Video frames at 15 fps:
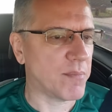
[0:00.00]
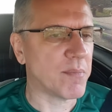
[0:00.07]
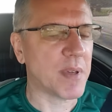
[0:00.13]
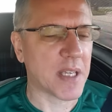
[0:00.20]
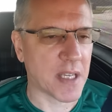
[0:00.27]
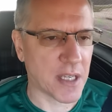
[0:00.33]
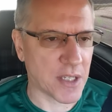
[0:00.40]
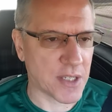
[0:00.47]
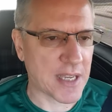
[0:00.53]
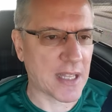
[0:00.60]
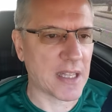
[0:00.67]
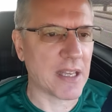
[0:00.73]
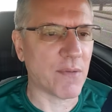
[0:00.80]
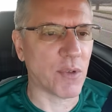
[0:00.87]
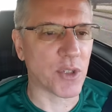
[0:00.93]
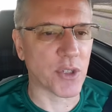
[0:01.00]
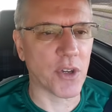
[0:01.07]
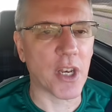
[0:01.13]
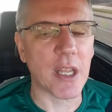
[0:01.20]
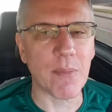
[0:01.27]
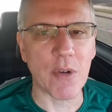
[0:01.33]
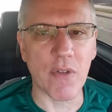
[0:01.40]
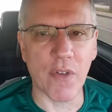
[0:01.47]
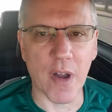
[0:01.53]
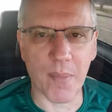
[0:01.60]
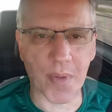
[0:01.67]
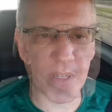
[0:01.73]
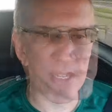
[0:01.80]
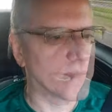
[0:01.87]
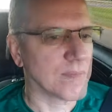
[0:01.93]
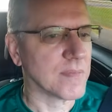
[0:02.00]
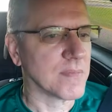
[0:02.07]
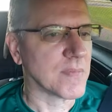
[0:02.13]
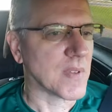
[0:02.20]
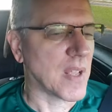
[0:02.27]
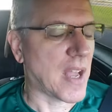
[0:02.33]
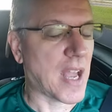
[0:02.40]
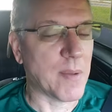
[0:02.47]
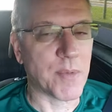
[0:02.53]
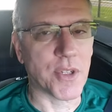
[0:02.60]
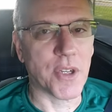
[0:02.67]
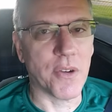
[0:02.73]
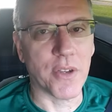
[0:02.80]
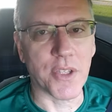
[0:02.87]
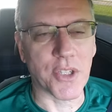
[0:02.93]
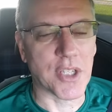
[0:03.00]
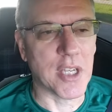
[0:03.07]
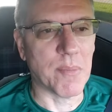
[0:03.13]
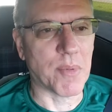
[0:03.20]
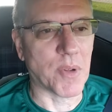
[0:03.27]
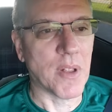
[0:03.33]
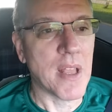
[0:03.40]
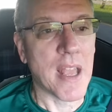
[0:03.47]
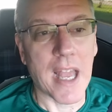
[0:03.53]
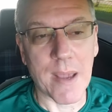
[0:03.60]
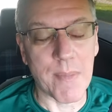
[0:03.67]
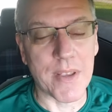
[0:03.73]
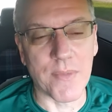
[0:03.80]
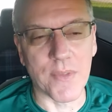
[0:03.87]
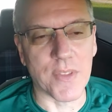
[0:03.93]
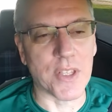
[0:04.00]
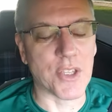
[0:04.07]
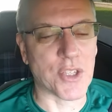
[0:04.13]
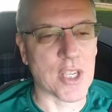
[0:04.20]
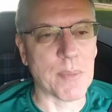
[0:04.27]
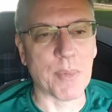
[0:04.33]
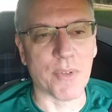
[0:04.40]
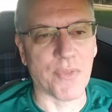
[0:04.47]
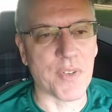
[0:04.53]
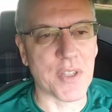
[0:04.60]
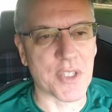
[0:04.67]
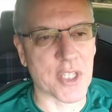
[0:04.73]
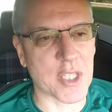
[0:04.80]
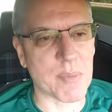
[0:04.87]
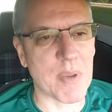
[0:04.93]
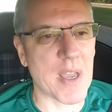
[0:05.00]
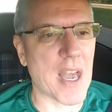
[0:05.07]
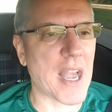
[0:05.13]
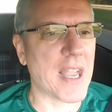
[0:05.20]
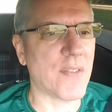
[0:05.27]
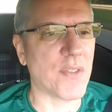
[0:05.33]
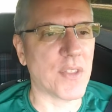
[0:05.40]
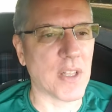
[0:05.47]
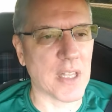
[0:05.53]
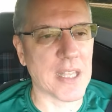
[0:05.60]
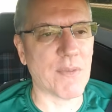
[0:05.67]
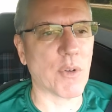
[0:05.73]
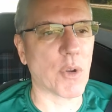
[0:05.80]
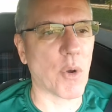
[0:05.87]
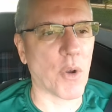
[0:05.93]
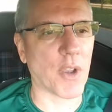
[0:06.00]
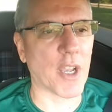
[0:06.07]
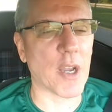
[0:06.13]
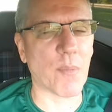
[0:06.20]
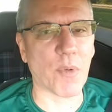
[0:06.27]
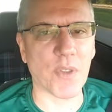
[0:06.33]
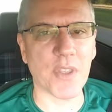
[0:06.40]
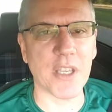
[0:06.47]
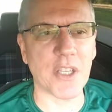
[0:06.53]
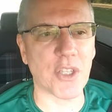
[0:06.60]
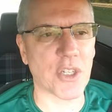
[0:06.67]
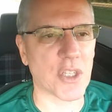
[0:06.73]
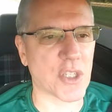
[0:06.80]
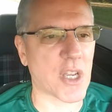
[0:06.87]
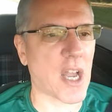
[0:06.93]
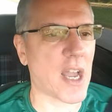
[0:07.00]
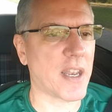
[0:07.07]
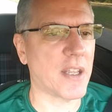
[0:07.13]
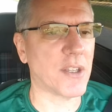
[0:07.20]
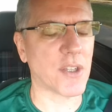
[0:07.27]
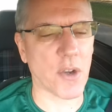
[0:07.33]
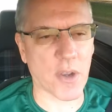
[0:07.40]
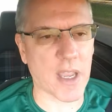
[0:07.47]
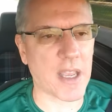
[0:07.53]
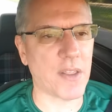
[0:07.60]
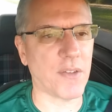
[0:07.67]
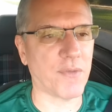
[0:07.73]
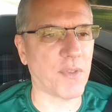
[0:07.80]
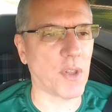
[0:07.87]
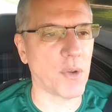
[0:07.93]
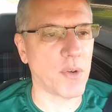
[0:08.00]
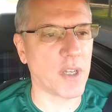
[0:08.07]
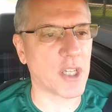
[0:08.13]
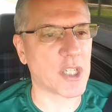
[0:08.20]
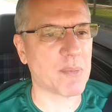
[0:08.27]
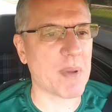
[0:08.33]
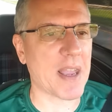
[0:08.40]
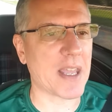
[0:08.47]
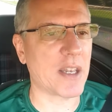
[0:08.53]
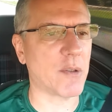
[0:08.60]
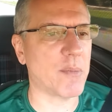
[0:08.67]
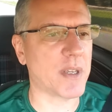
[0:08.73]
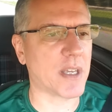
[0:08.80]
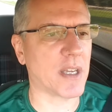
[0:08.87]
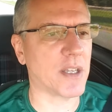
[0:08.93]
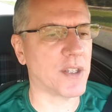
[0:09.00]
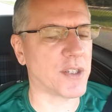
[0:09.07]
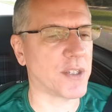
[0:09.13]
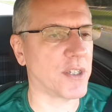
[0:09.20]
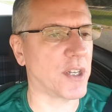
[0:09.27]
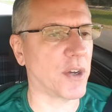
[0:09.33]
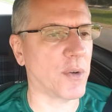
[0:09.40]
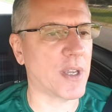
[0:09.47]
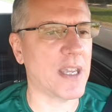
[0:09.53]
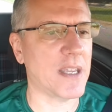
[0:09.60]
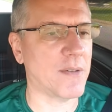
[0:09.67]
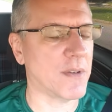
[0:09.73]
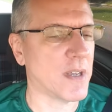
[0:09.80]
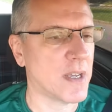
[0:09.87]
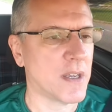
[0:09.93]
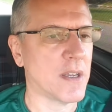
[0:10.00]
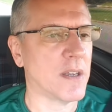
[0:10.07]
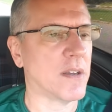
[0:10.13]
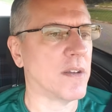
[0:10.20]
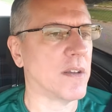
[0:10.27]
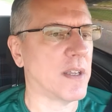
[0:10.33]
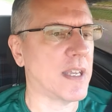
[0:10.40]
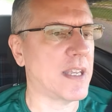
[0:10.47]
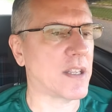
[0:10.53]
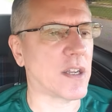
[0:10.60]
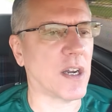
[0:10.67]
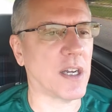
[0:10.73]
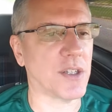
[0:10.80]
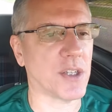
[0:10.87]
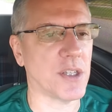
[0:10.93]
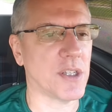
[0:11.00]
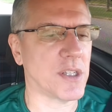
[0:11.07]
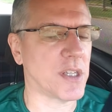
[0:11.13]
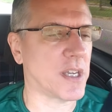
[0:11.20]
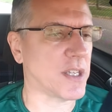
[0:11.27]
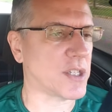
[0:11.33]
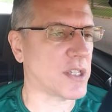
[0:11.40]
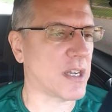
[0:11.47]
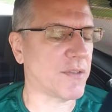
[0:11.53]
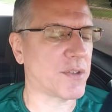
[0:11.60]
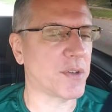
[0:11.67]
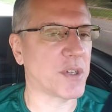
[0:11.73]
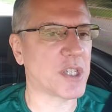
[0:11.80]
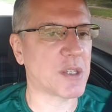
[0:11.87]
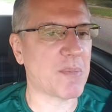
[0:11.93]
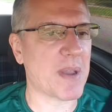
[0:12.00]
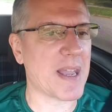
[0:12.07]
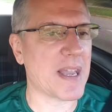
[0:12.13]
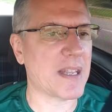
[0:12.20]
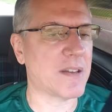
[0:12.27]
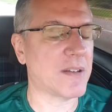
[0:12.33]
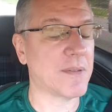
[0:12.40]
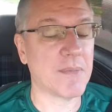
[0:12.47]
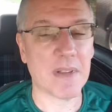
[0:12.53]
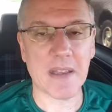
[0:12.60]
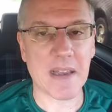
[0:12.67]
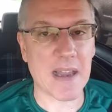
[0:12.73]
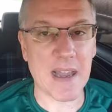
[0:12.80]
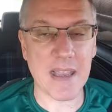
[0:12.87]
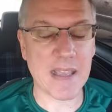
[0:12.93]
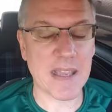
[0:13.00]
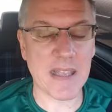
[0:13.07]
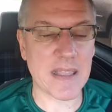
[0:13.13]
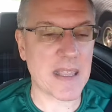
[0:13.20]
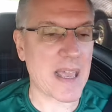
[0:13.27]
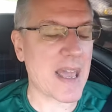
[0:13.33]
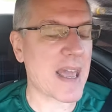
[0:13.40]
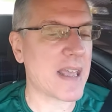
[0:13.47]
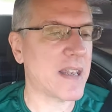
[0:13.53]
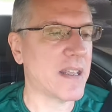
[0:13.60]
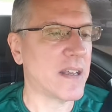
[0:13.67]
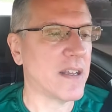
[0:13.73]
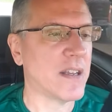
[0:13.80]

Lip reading: because that level's going to move up and down. I'm sure it's simple. I mean, the simple physics behind the level going up when the engine is hot is, okay, the fluid expanded because, you know, heat causes stuff to expand. I get that.